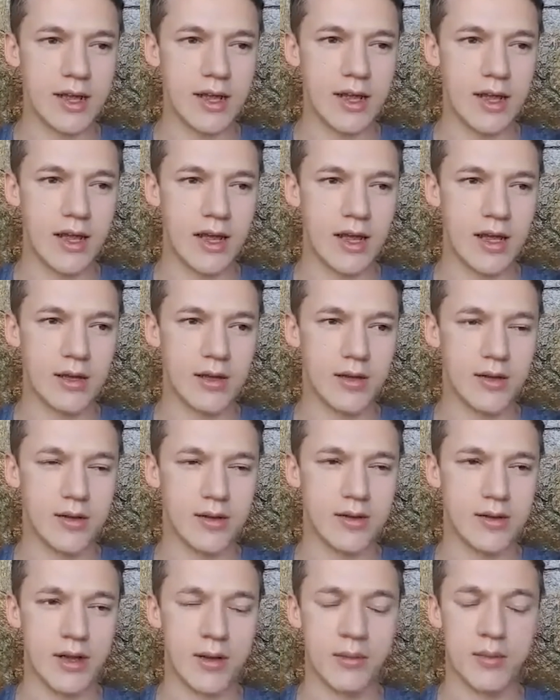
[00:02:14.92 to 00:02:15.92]

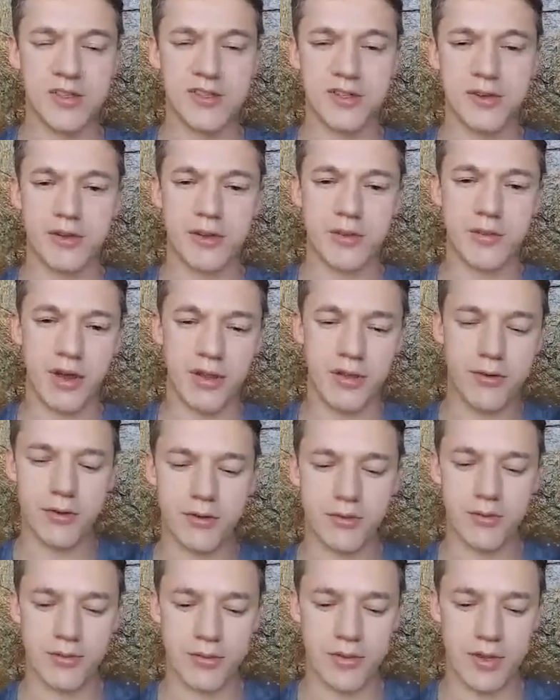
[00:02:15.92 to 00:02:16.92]
and I'm entering the
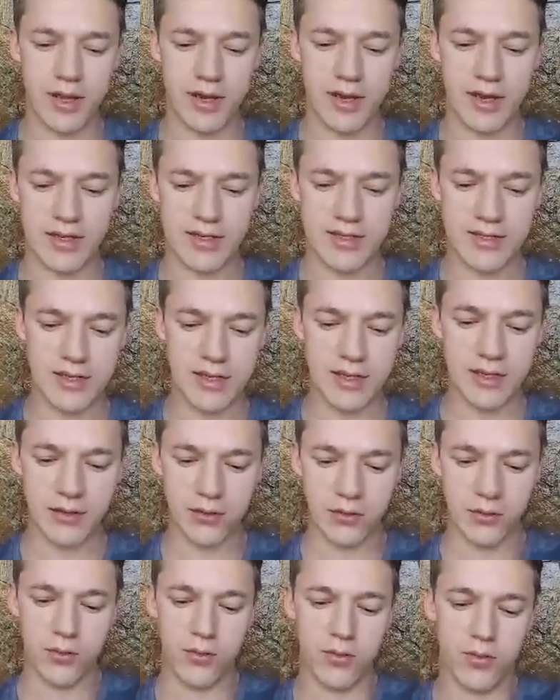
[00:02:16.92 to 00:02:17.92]
bathroom, and I
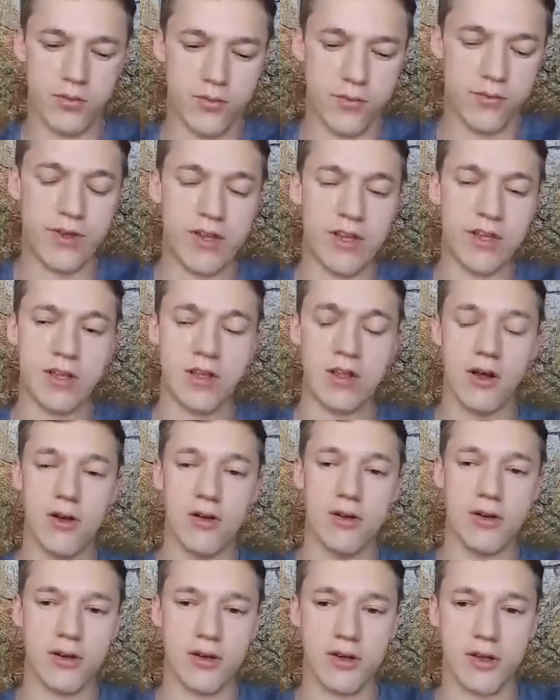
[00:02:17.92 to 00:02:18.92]
see feet
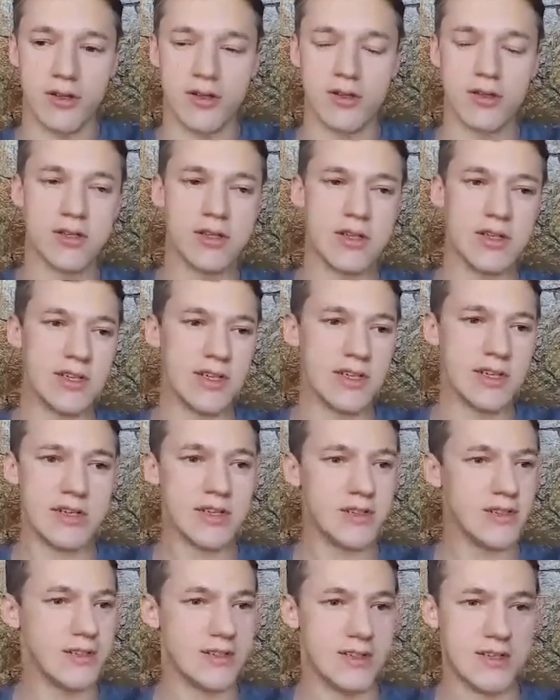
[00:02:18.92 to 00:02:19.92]
long,
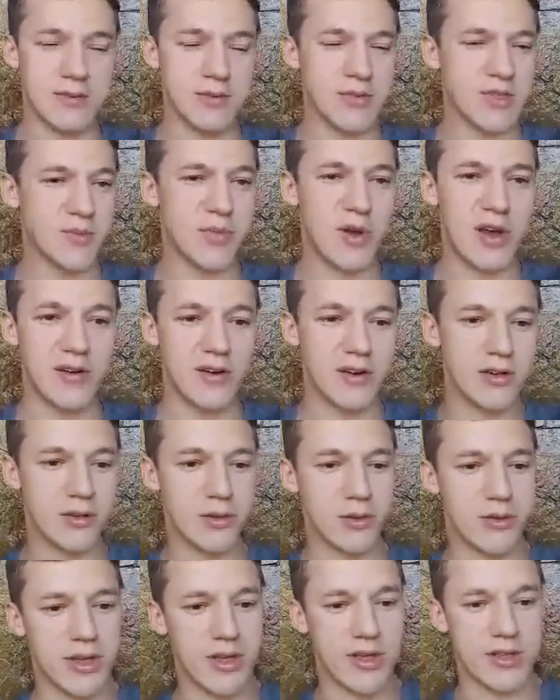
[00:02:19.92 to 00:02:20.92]
some
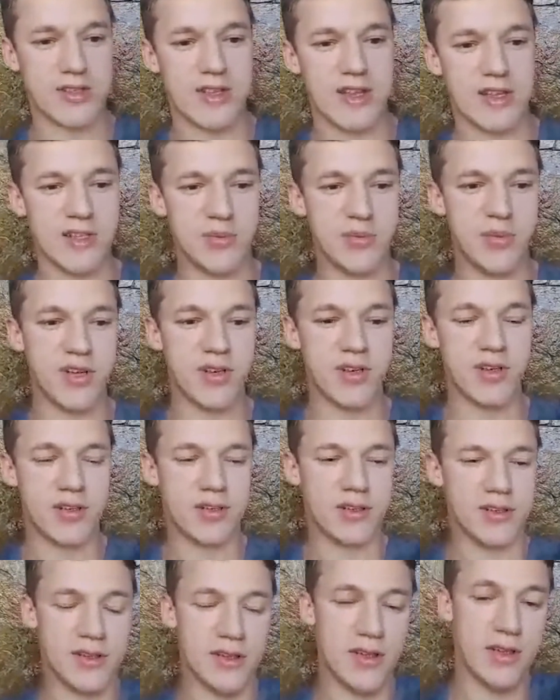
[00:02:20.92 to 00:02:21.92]
spider-looking centipede
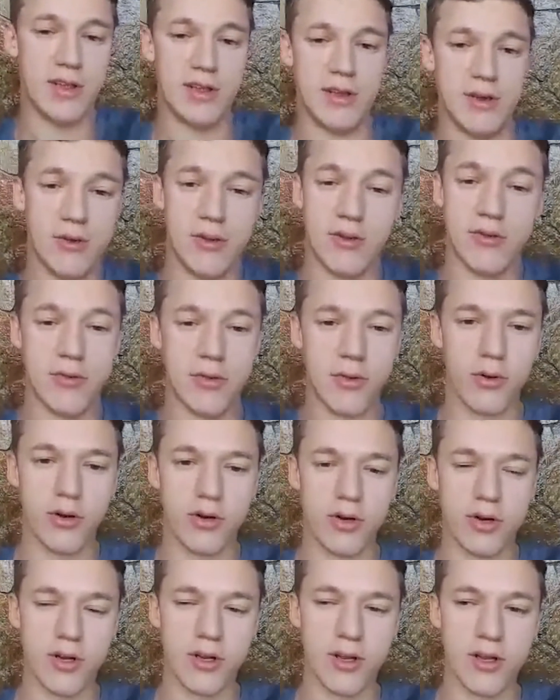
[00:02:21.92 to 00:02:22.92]
on the
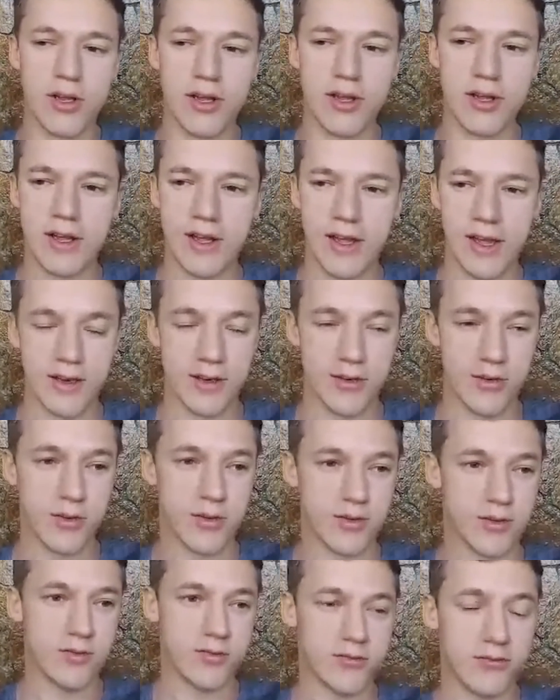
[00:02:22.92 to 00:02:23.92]
floor. And
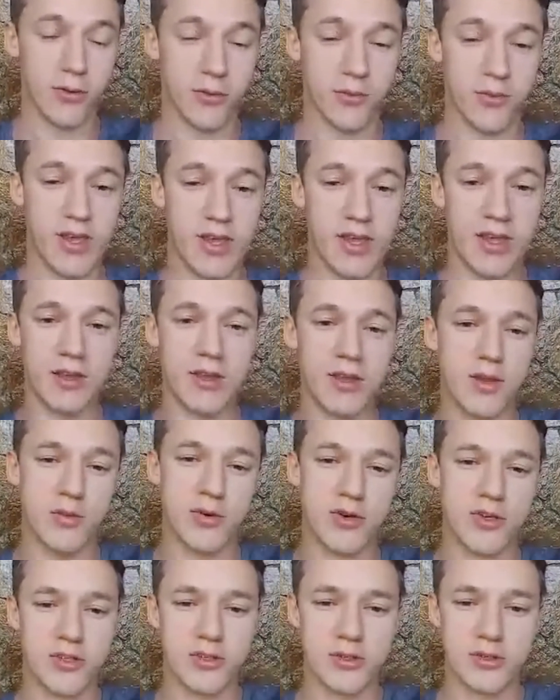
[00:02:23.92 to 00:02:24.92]
for me, the
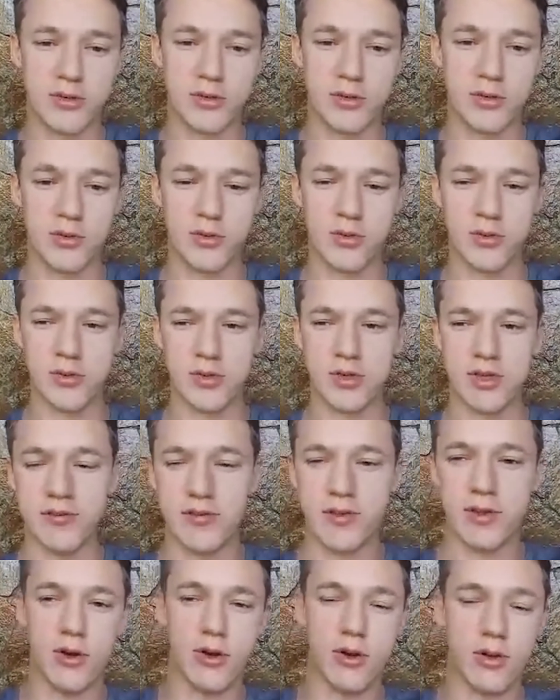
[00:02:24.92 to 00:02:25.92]
person who
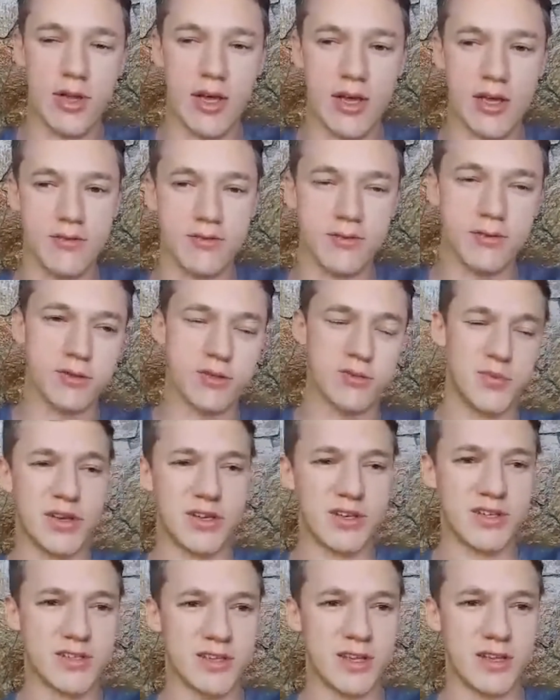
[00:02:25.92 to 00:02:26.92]
lived the whole life in
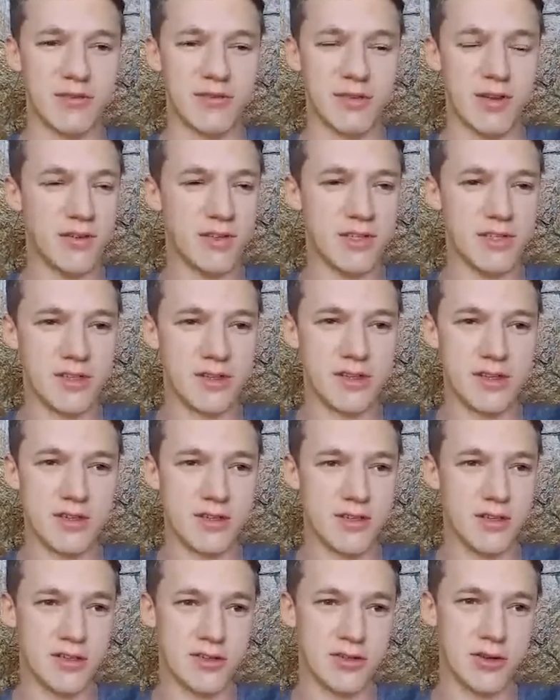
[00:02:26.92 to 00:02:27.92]
Uzbekistan and never seen
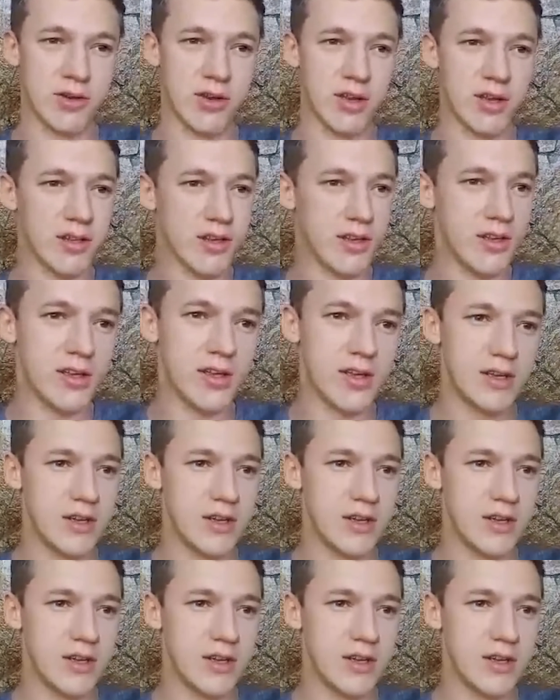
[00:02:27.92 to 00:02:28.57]
this exotic